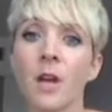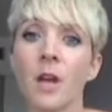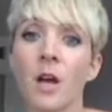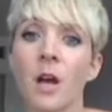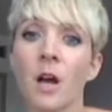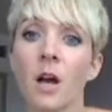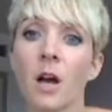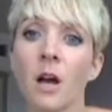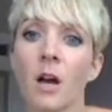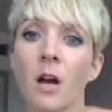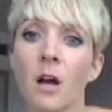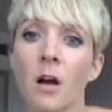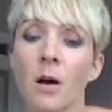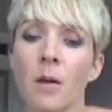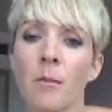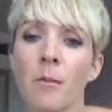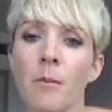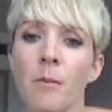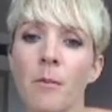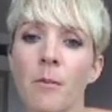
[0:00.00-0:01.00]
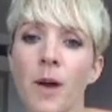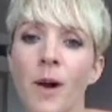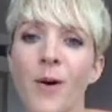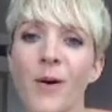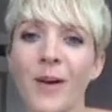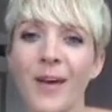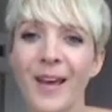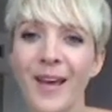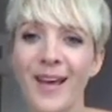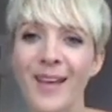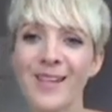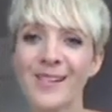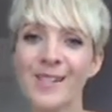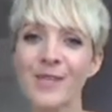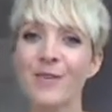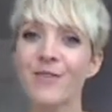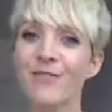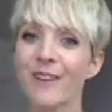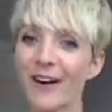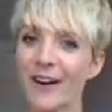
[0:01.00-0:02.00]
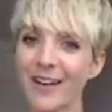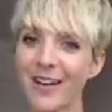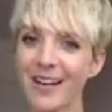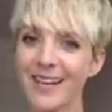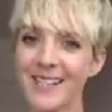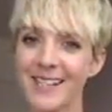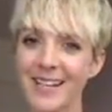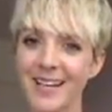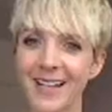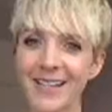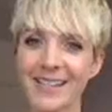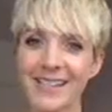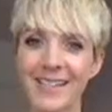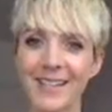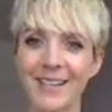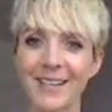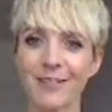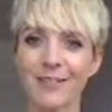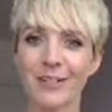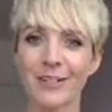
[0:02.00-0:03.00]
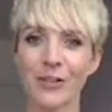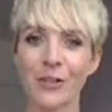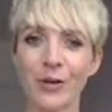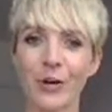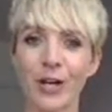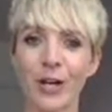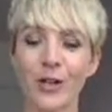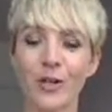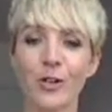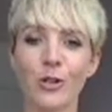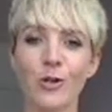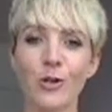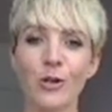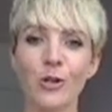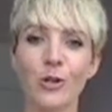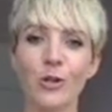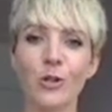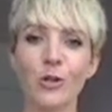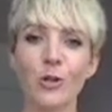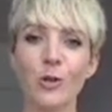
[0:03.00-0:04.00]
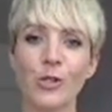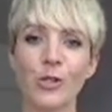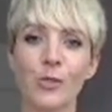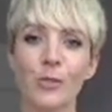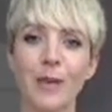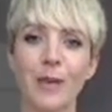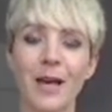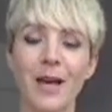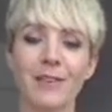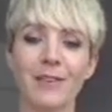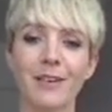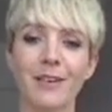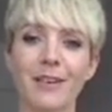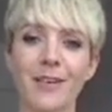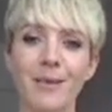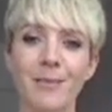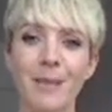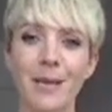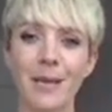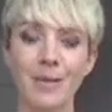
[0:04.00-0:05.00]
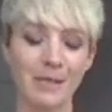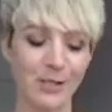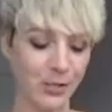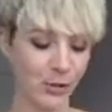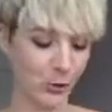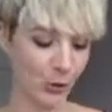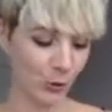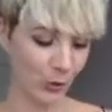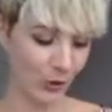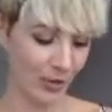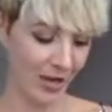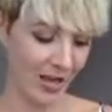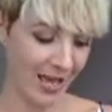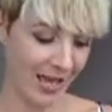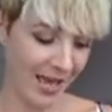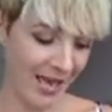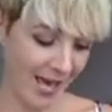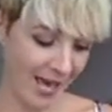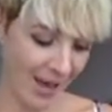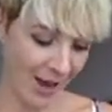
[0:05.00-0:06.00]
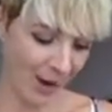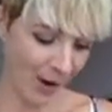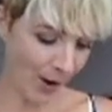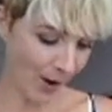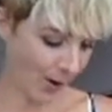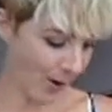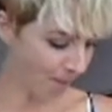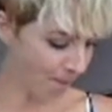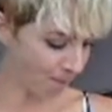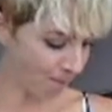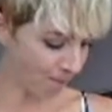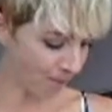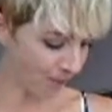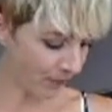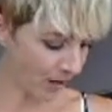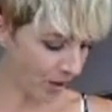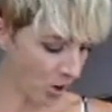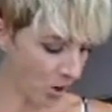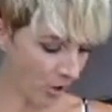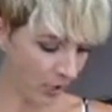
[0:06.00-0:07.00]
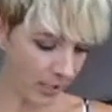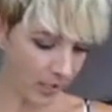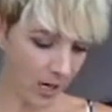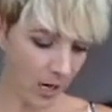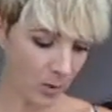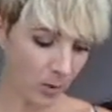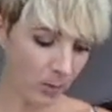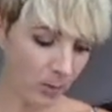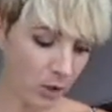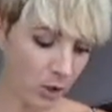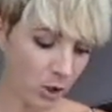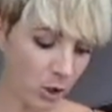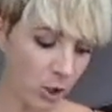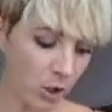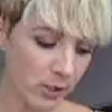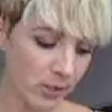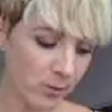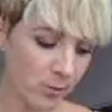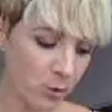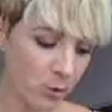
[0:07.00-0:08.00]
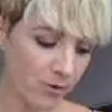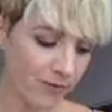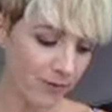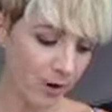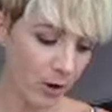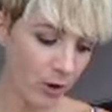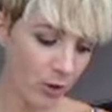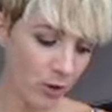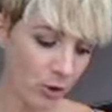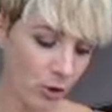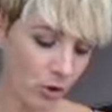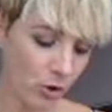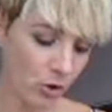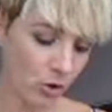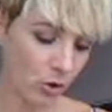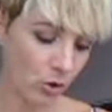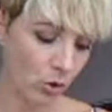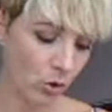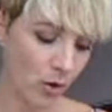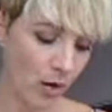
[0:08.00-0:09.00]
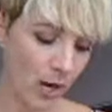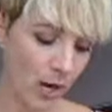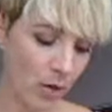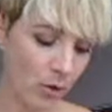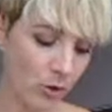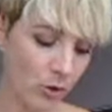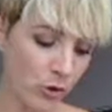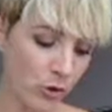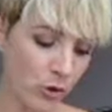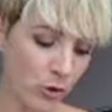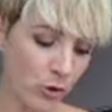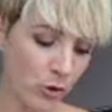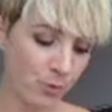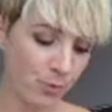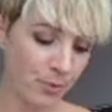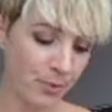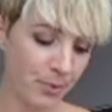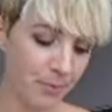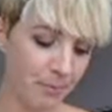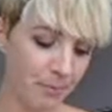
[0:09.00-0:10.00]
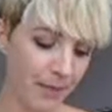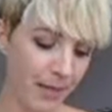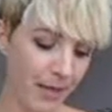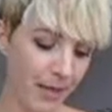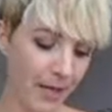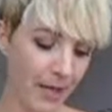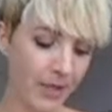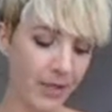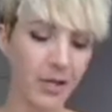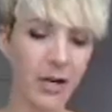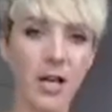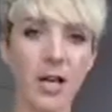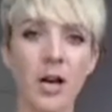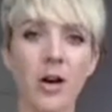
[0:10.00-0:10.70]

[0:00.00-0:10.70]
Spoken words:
Okay, so very exciting, Victoria. You're going to be having a baby soon. Okay, now I'm going to just move on to how to prepare